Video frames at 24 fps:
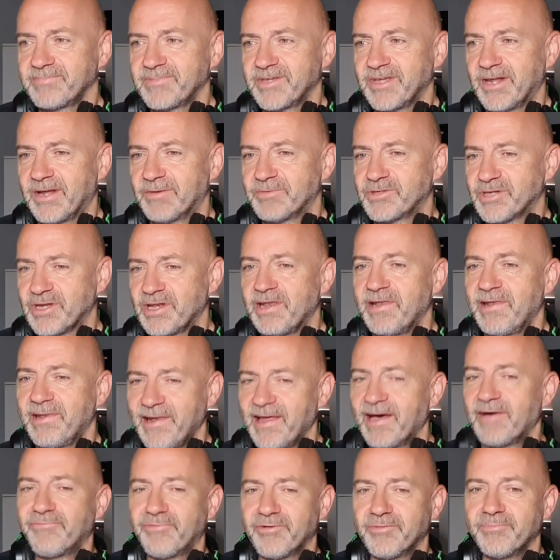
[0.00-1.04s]
you know, to
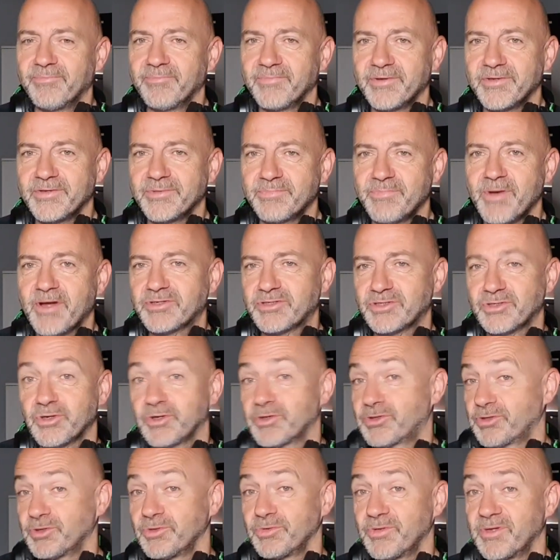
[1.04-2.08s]
love them as much as
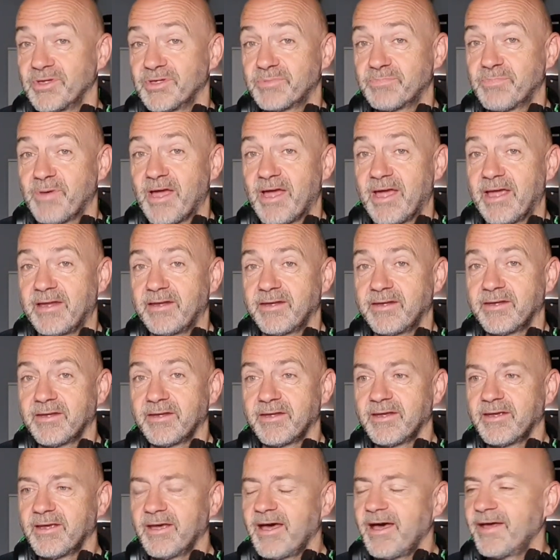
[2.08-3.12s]
I do this band.
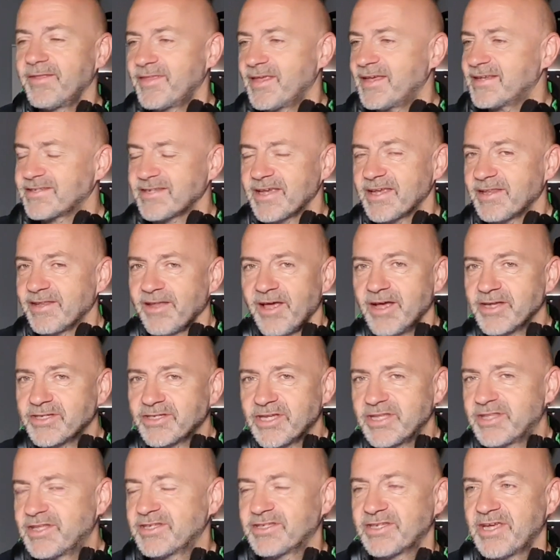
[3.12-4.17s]
And there's, a, like I
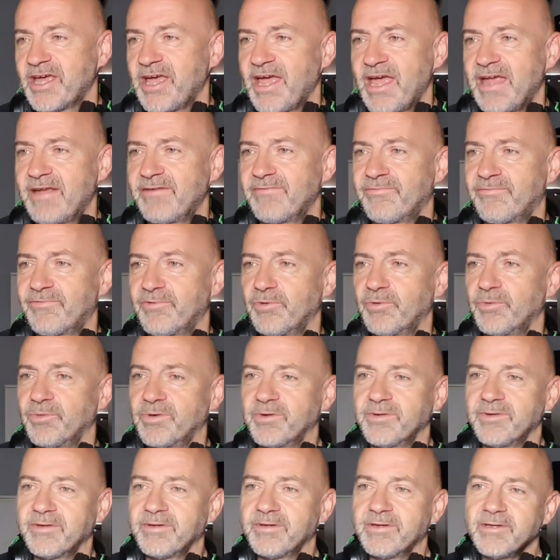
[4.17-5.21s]
said, there's a
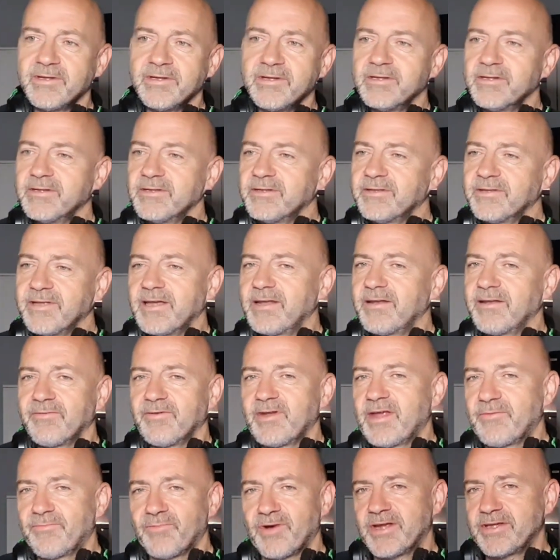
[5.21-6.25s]
handful, and
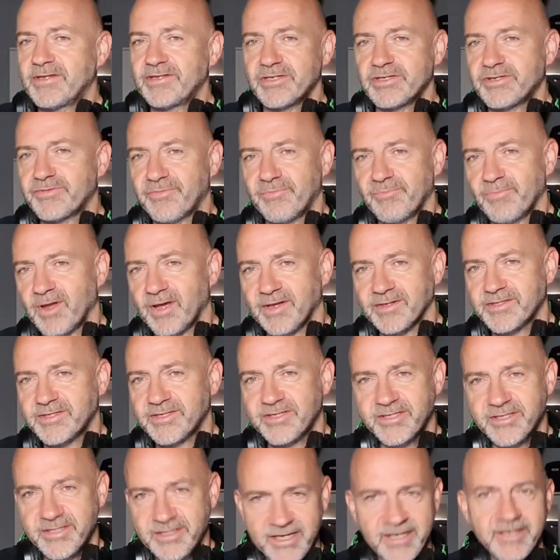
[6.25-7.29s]
that, that ranges from like
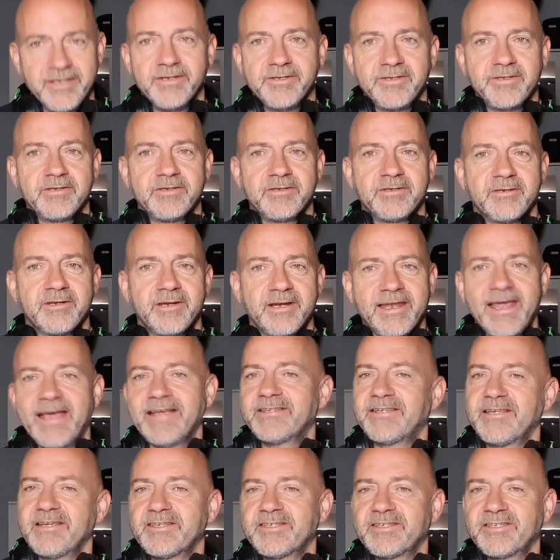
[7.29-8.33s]
Skynyrd,
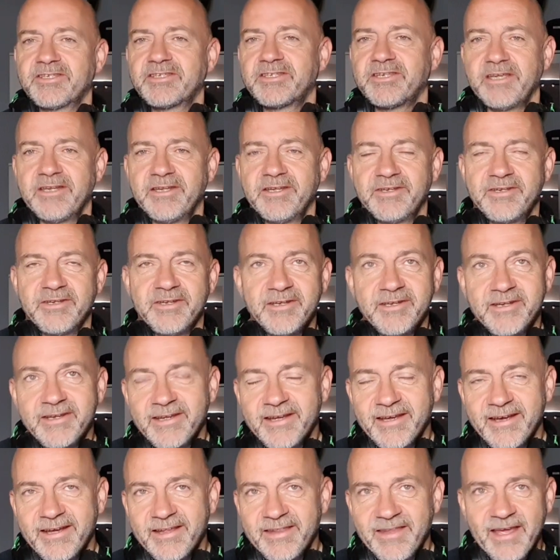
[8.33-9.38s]
classic Skynyrd,
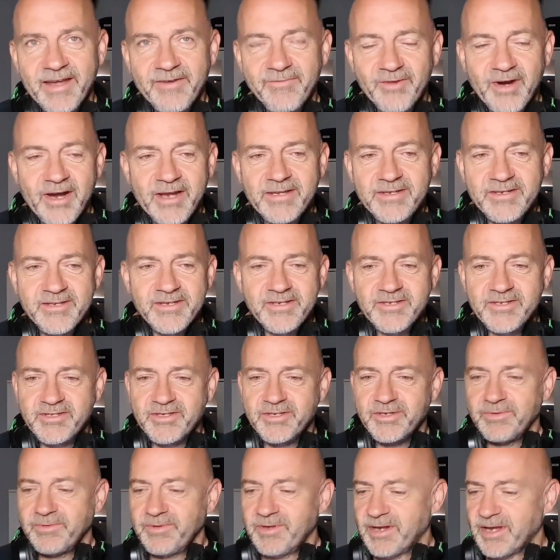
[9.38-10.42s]
and that ranges
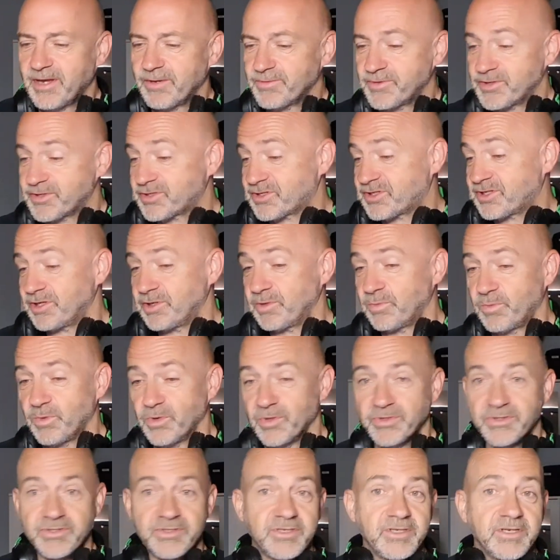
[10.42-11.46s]
to, you know, the
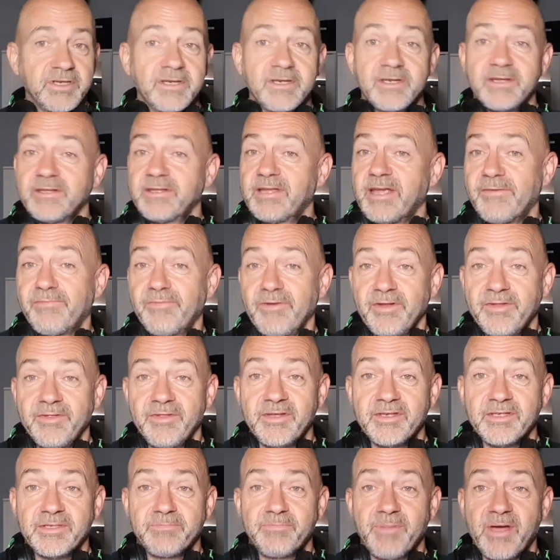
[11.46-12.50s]
Steelwoods, definitely
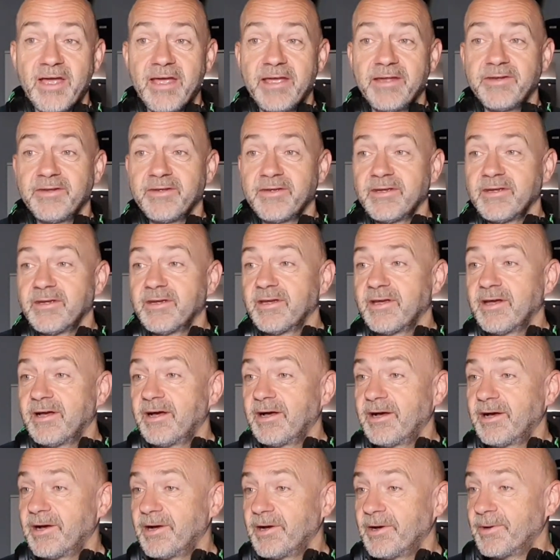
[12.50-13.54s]
this band,
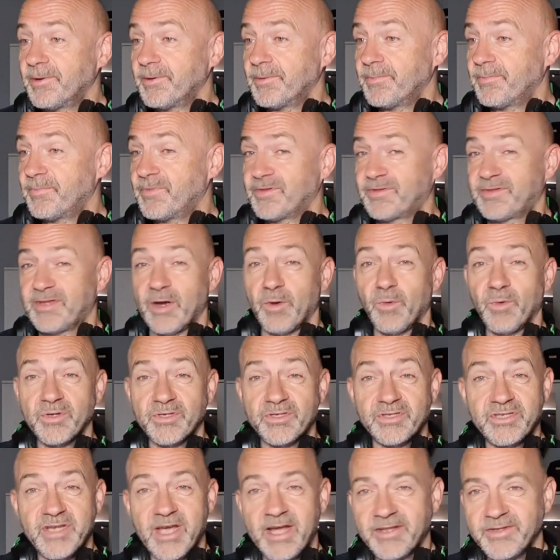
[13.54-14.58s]
uh, the
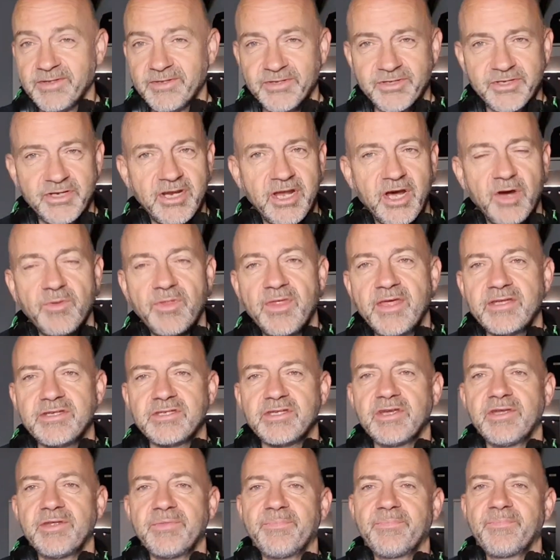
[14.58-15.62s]
Delta Suns. You know,
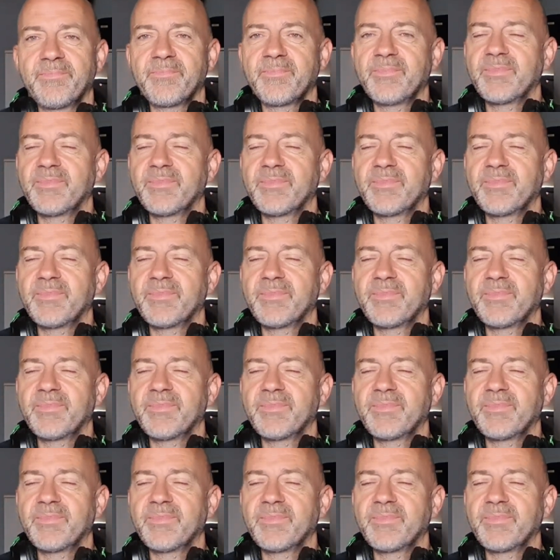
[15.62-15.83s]
there's a,